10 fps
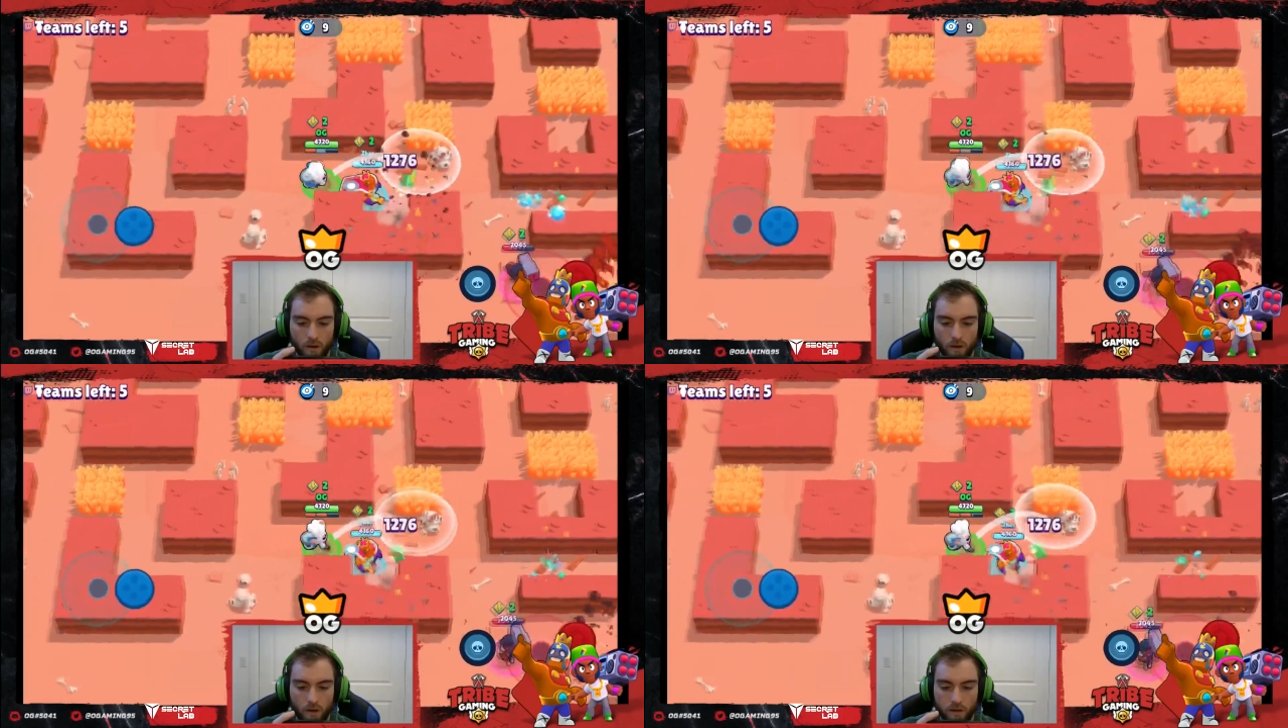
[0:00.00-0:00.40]

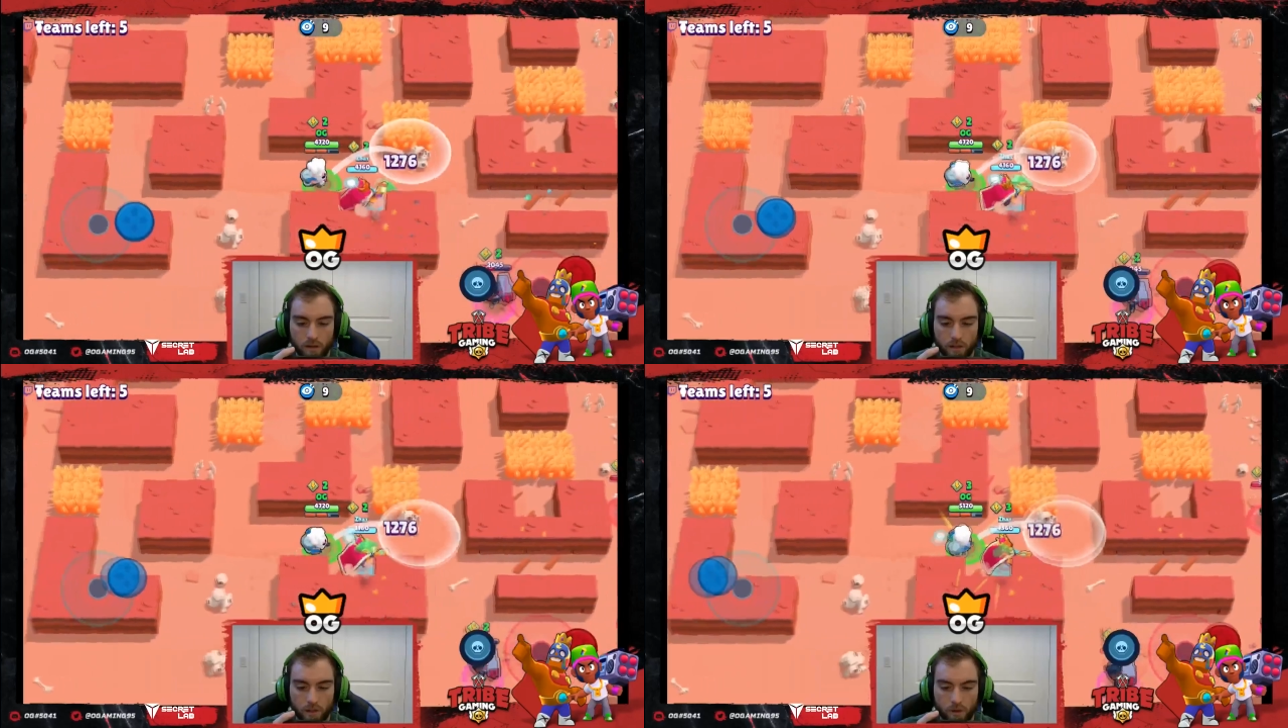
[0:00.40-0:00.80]
Okay,
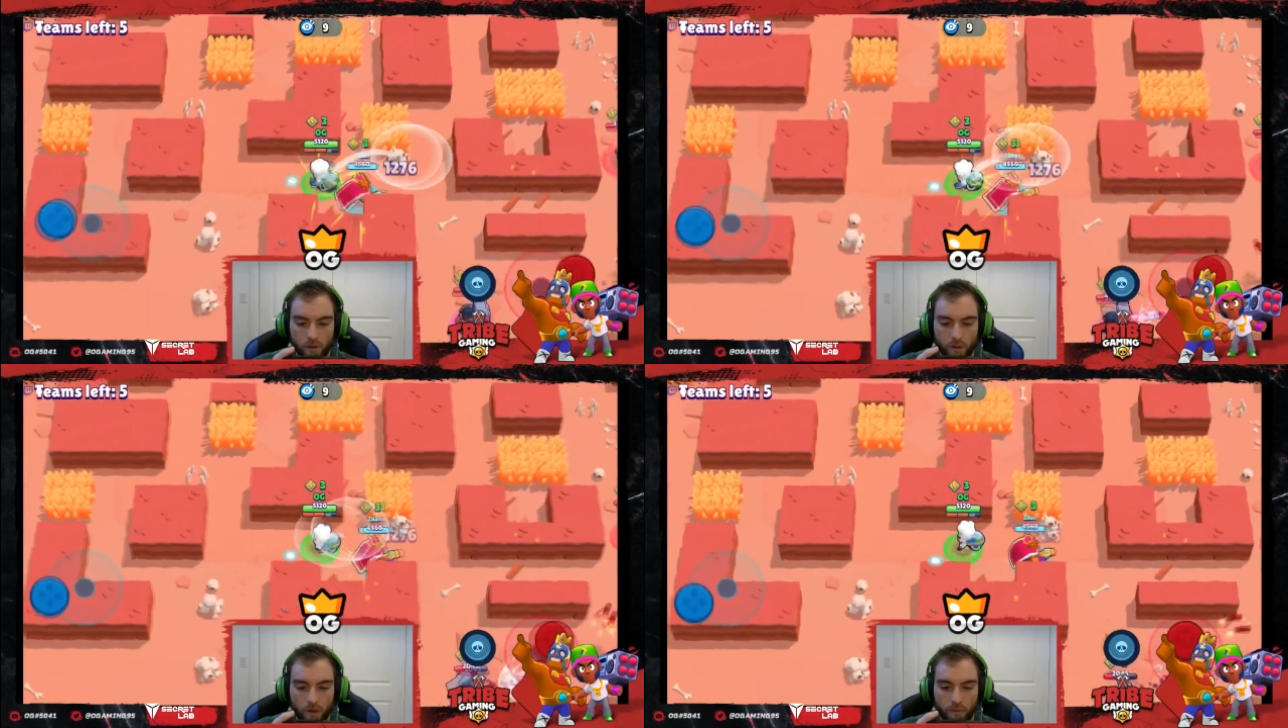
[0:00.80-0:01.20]
so
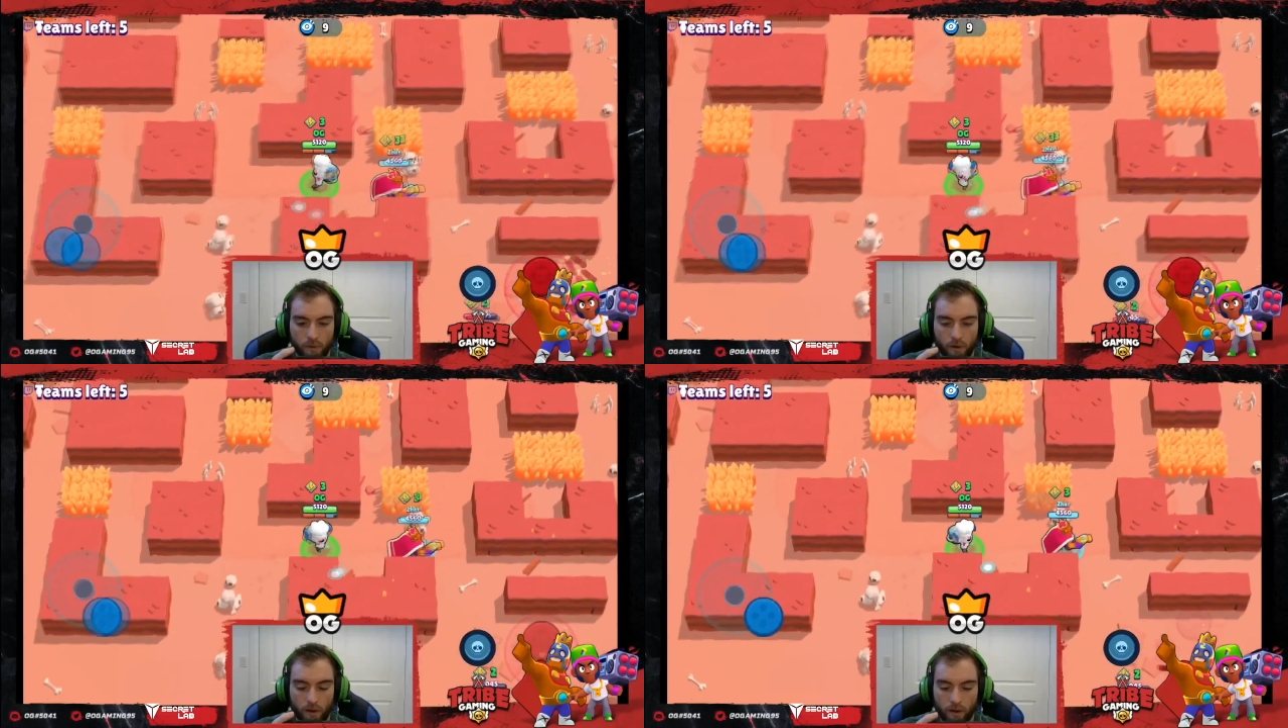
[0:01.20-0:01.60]
we got a
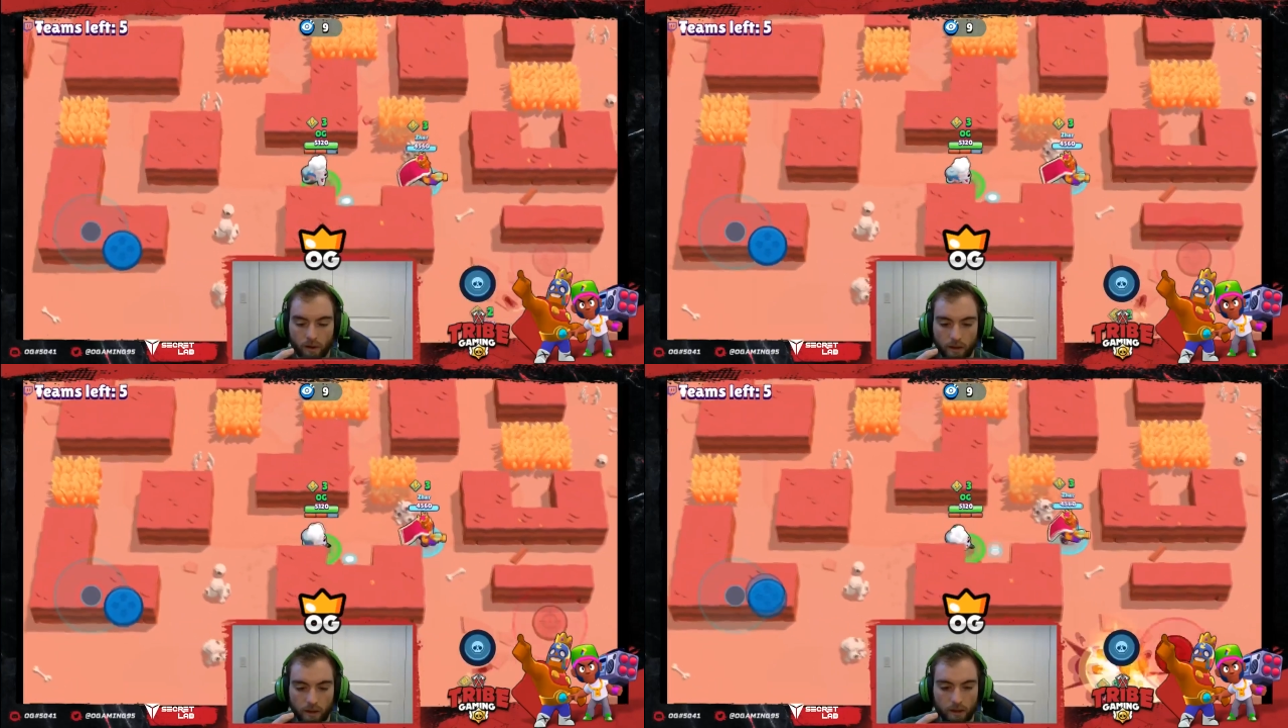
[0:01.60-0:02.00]
Brock, a
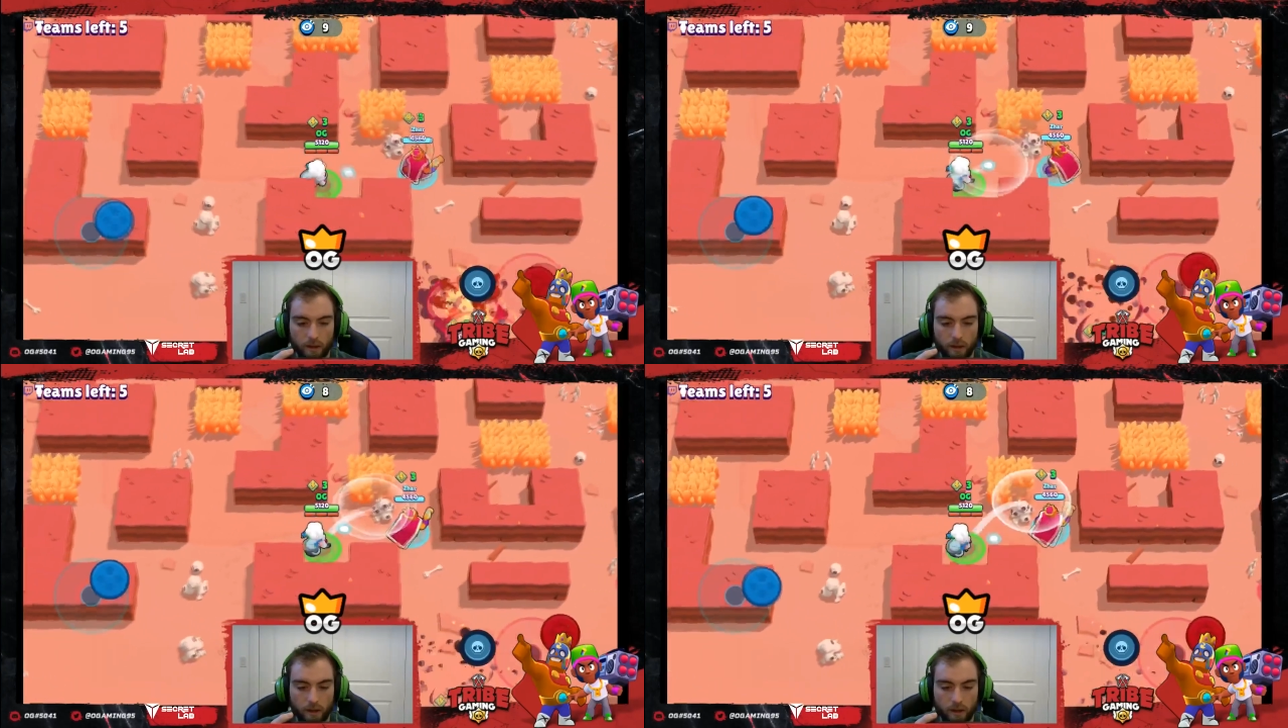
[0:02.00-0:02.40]

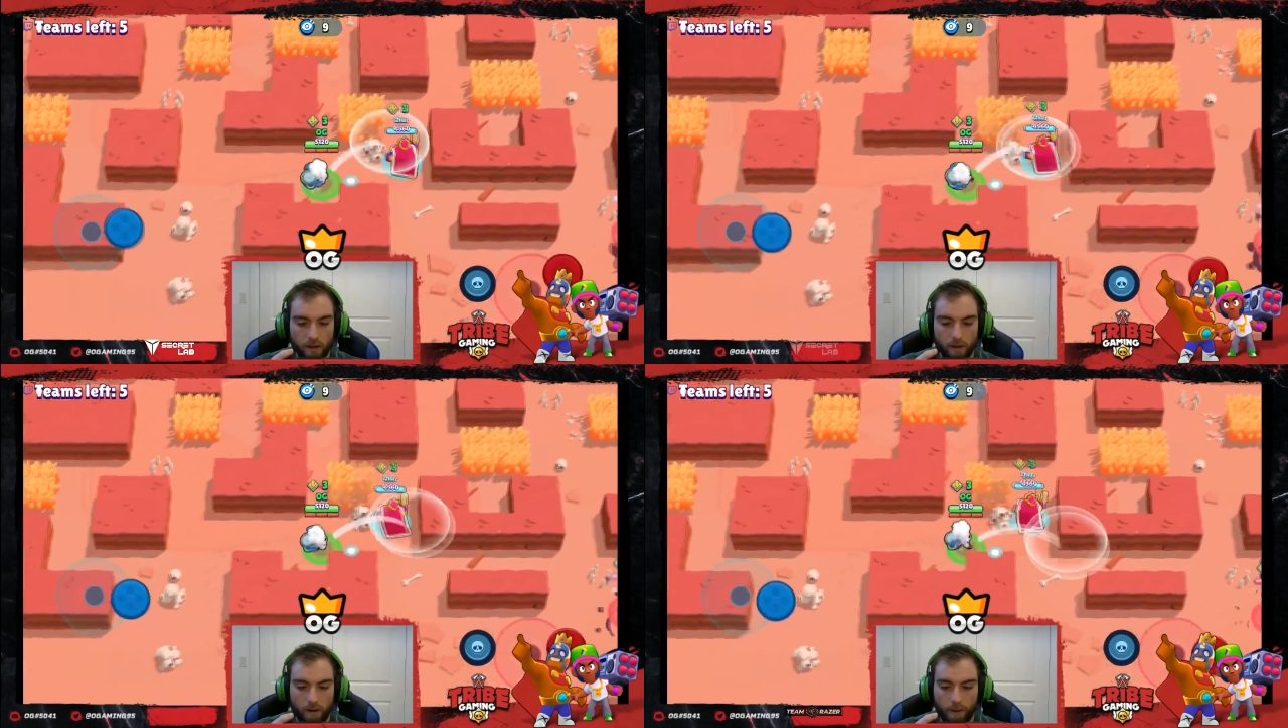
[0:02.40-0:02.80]

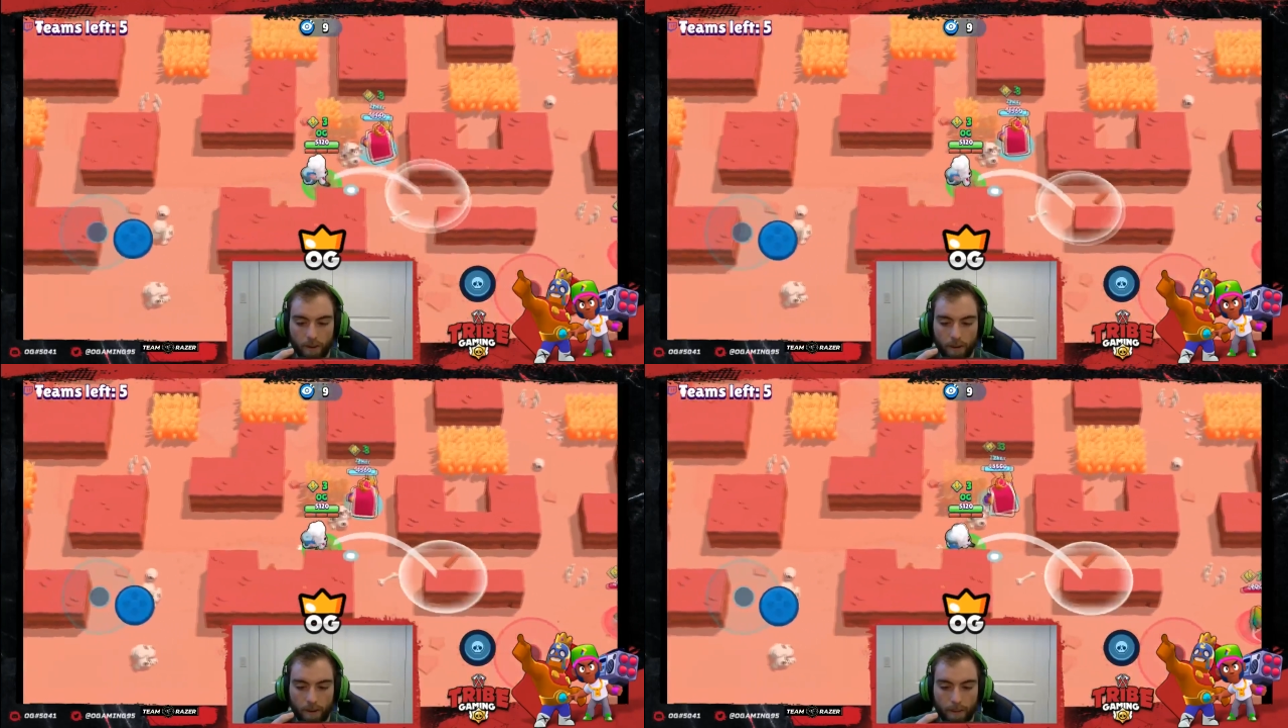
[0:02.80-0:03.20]
Leon,
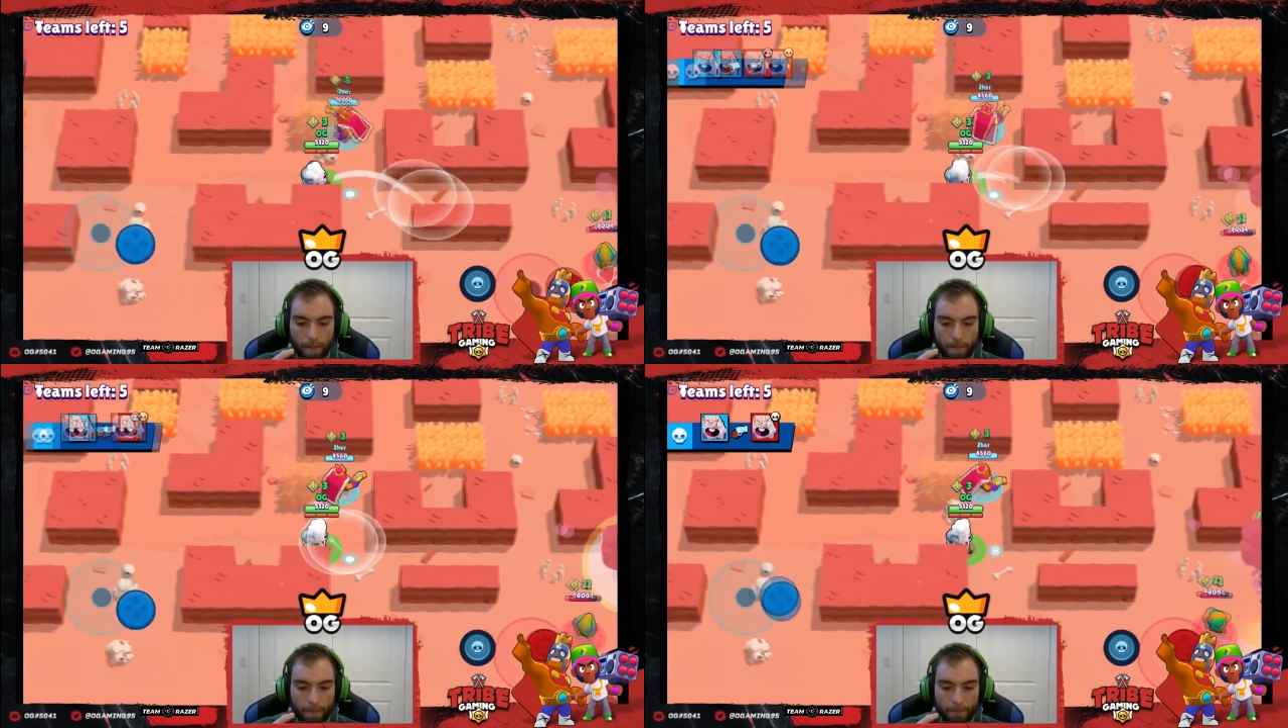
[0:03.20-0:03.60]

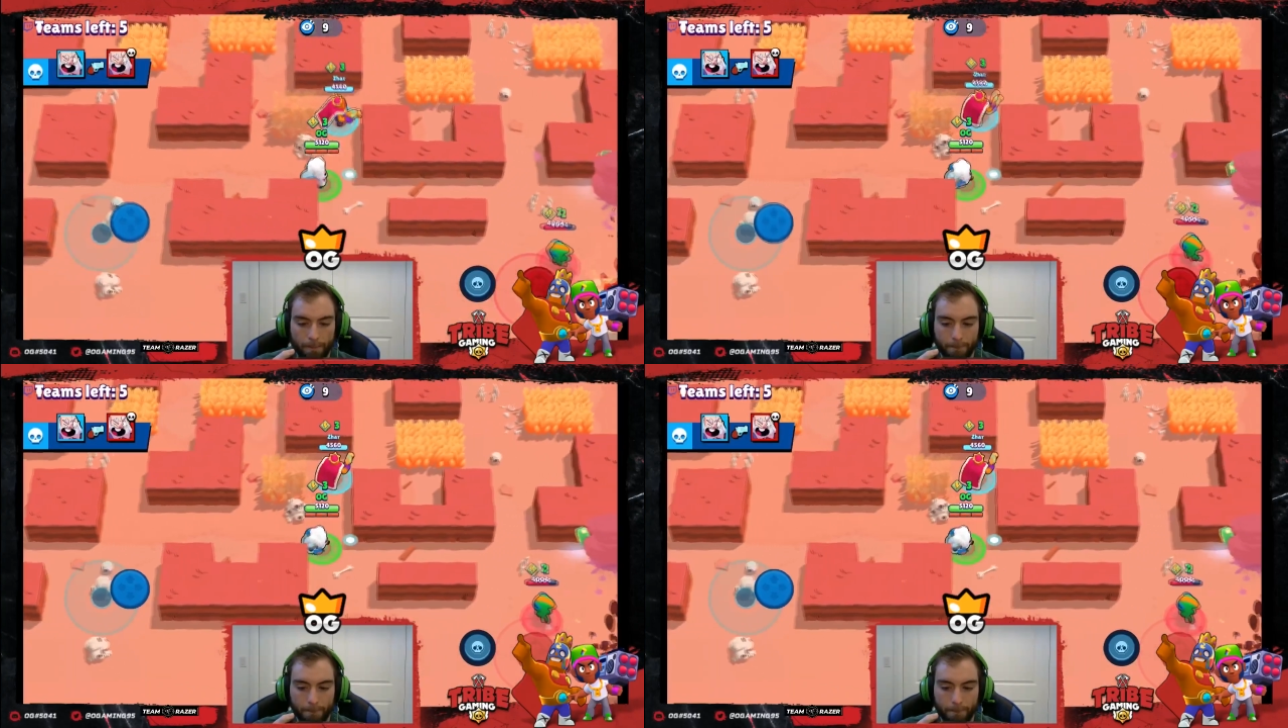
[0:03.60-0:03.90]
um,